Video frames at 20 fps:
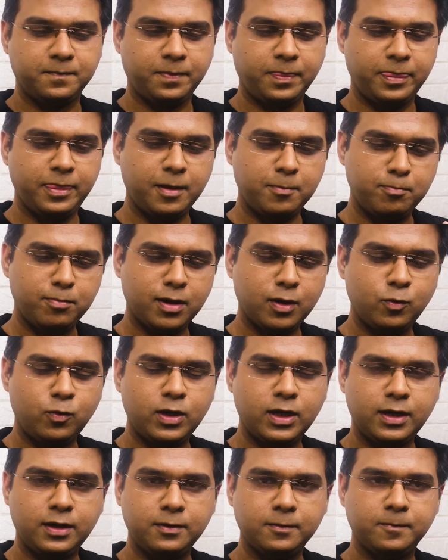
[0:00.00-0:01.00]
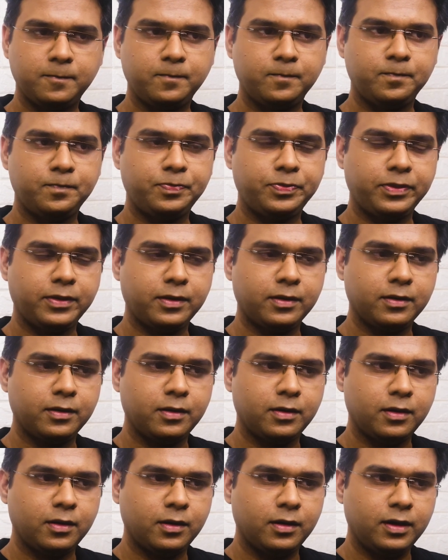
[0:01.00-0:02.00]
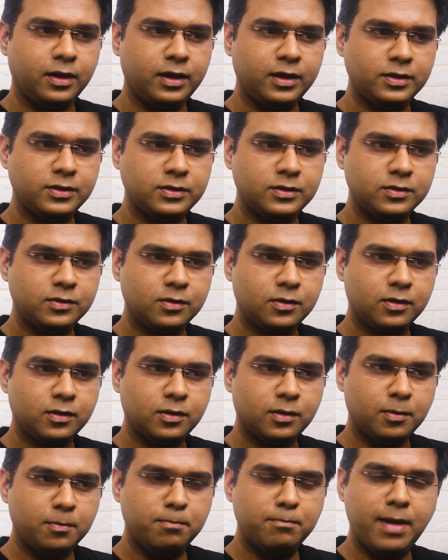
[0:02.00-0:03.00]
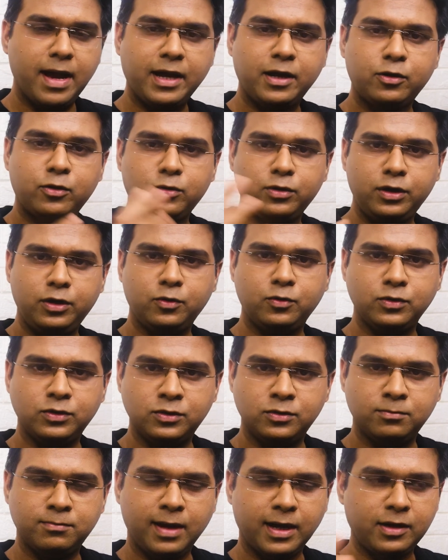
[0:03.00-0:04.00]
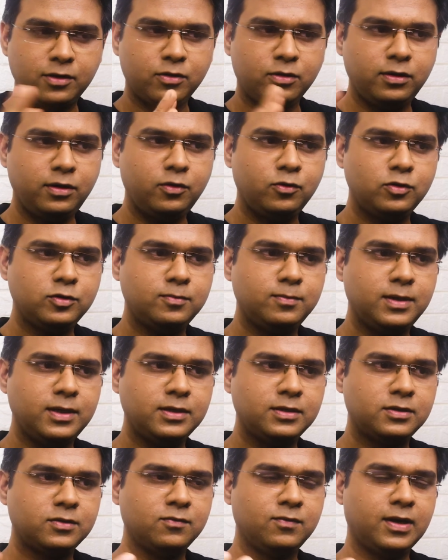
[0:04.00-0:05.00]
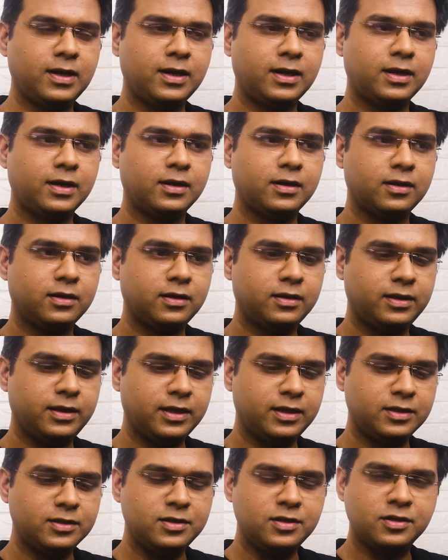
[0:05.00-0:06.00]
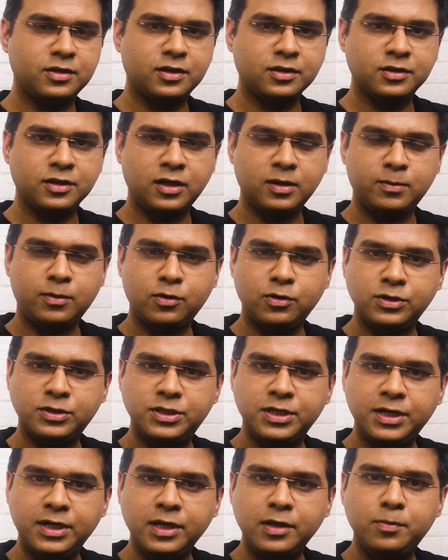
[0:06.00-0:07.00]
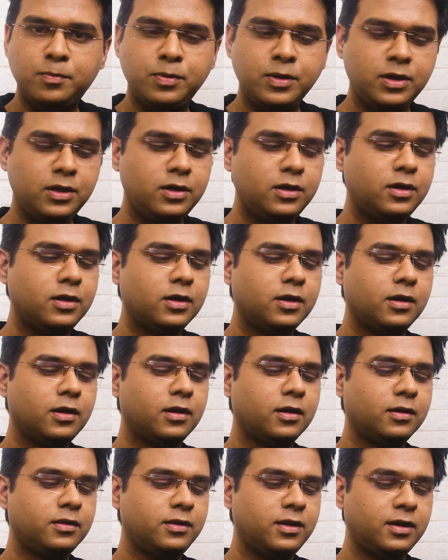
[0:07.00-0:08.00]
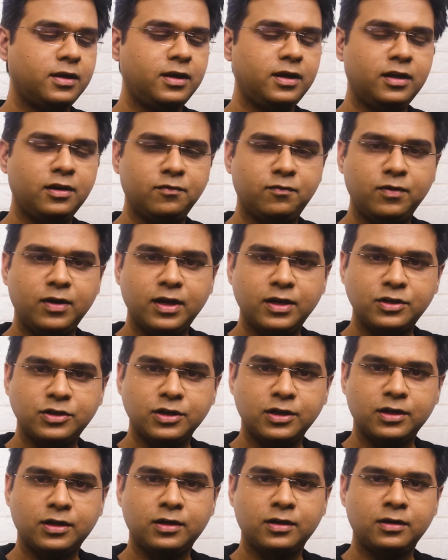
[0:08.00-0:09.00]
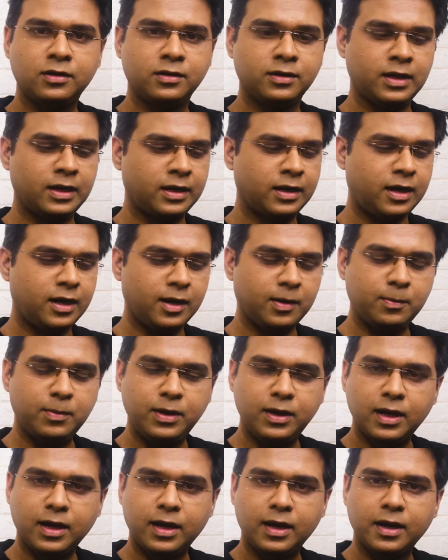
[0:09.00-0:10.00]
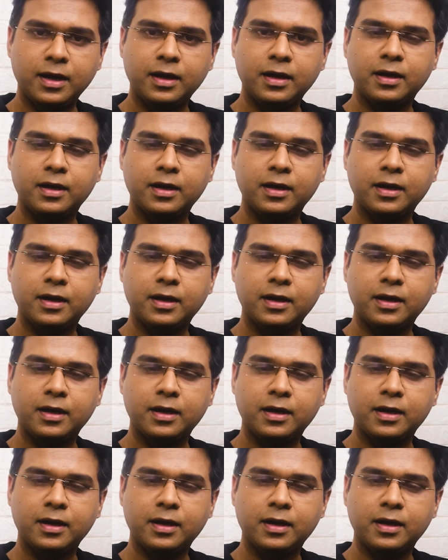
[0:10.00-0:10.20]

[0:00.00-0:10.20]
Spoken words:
Number one is macro news. Macro news means where there is discussion about GDP, then inflation, then RBI,